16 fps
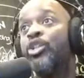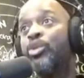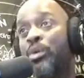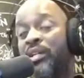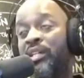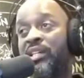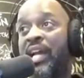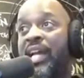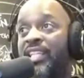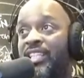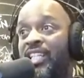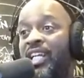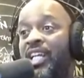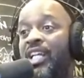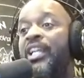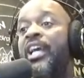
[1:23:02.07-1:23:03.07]

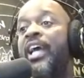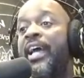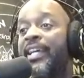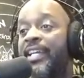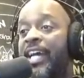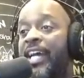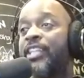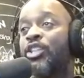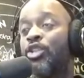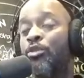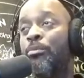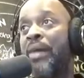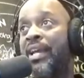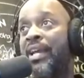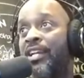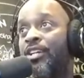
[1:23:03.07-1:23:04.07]
2018? And guess
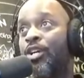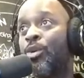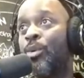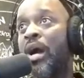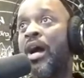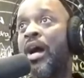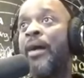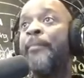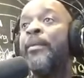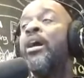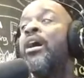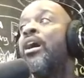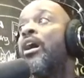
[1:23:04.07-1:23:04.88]
who made it a crime?